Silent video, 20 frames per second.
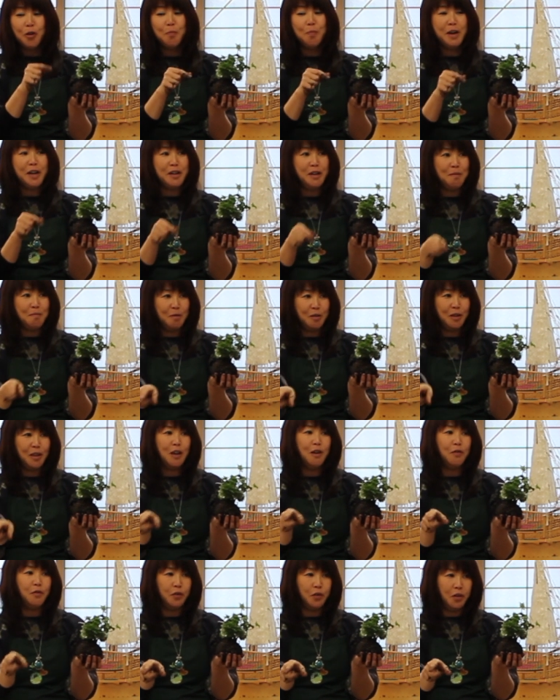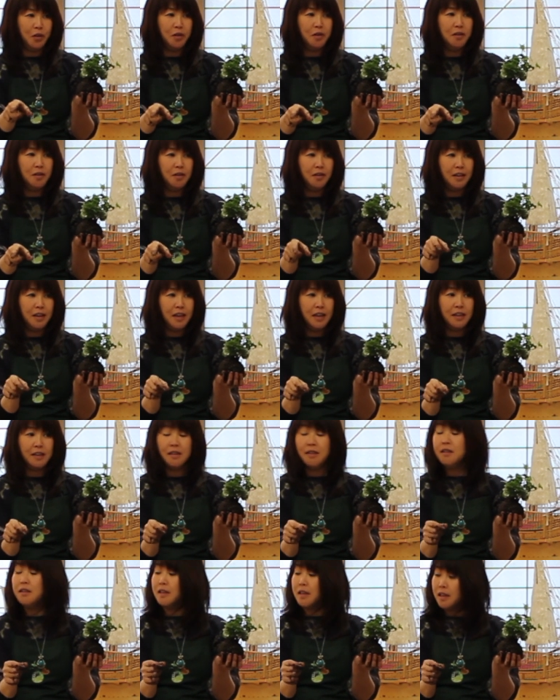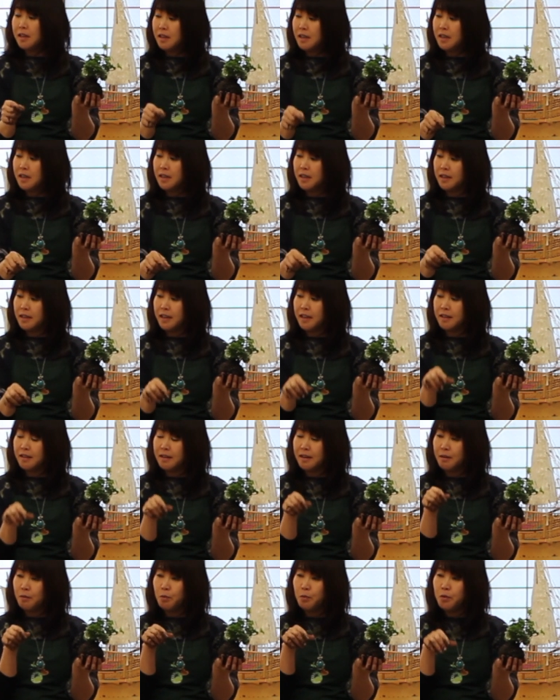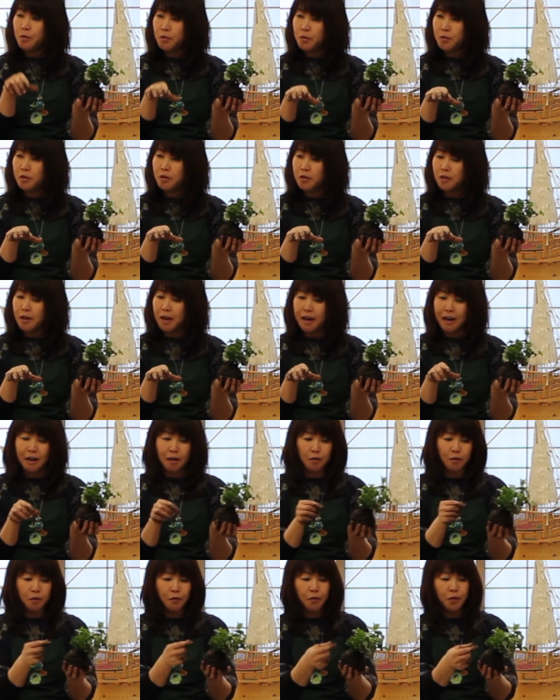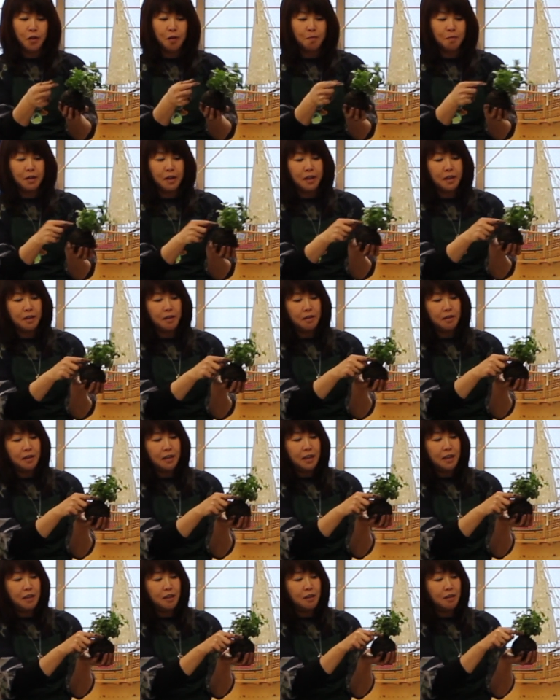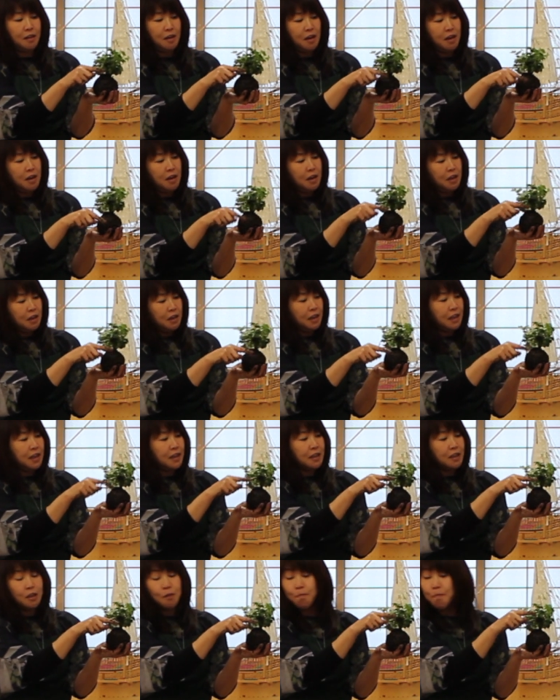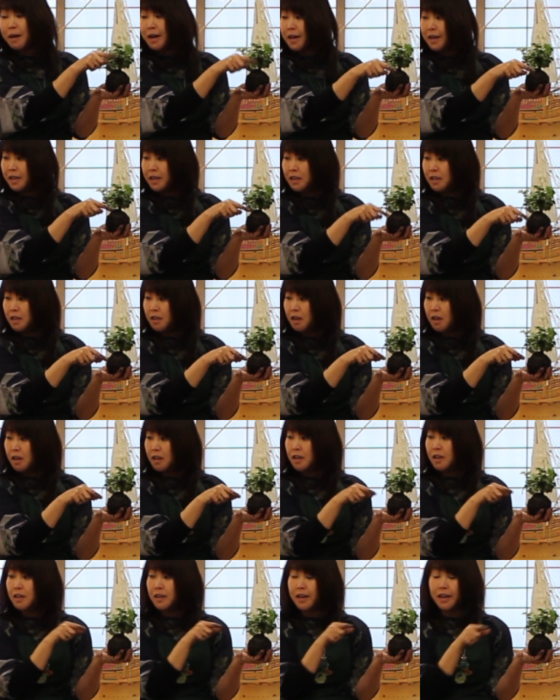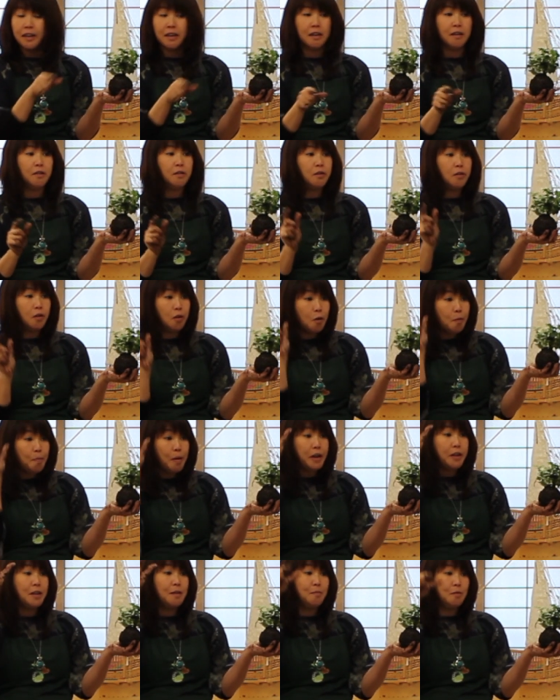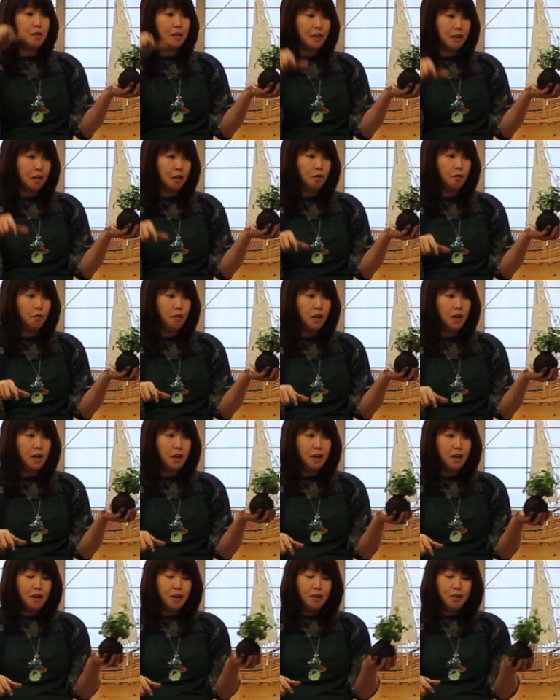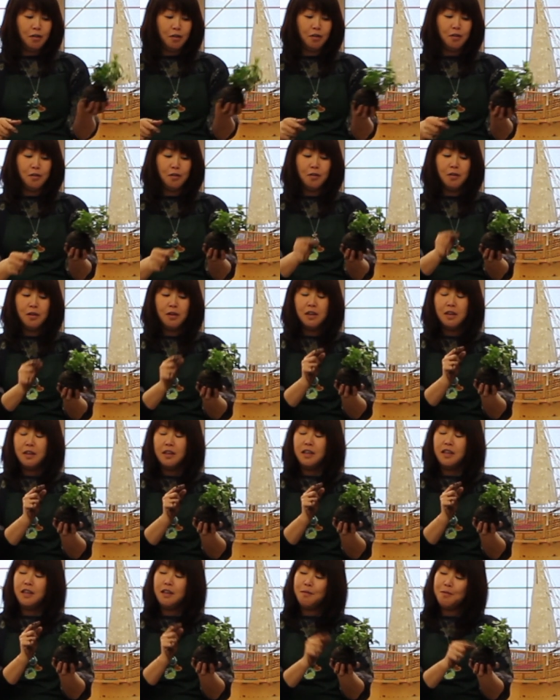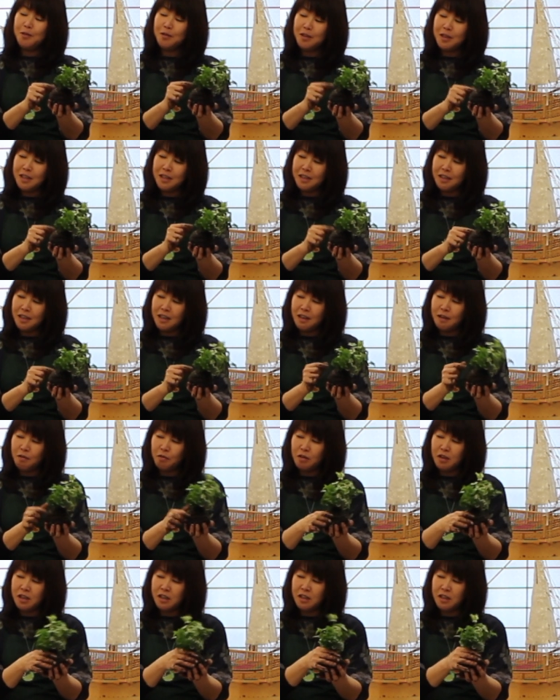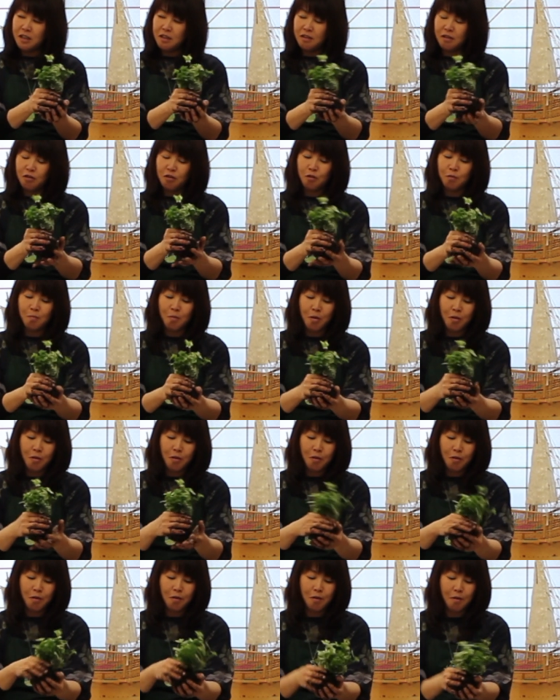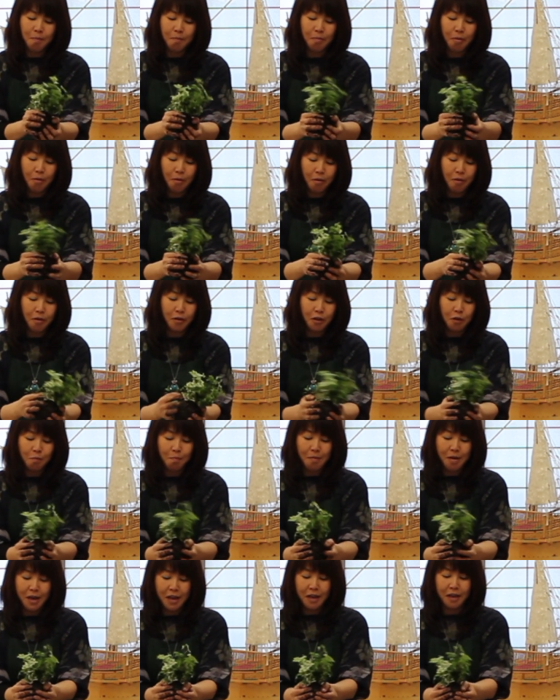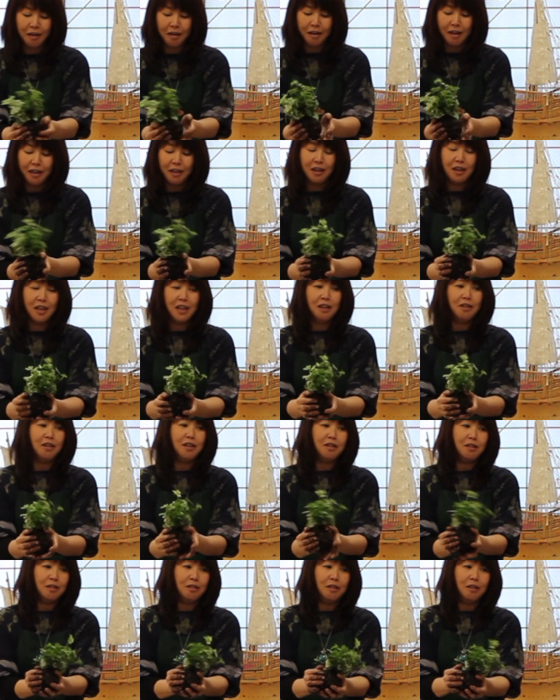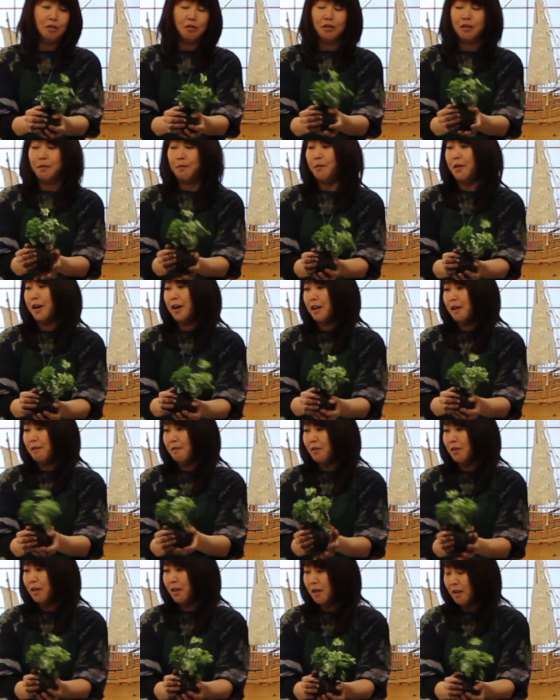by themselves, no? They get the roots out from like these in the spine, and then they can grow by themselves. So even if this is a small bowl you make, I think it still survive.